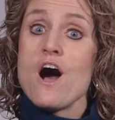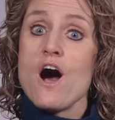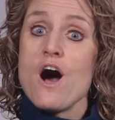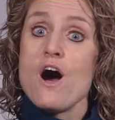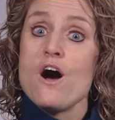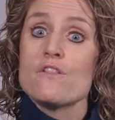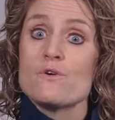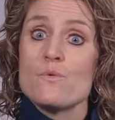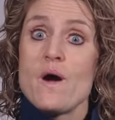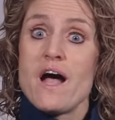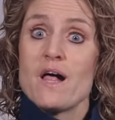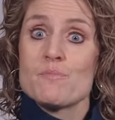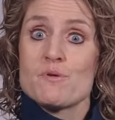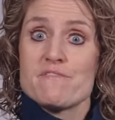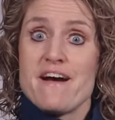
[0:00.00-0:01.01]
all the
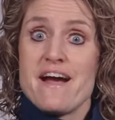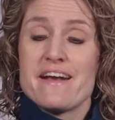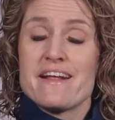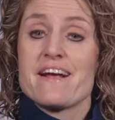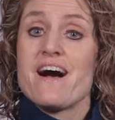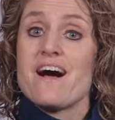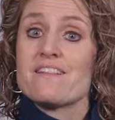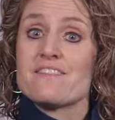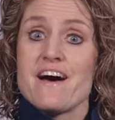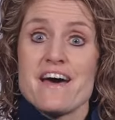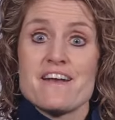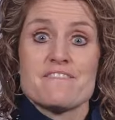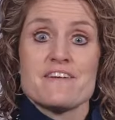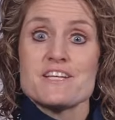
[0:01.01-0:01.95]
while providing a lot of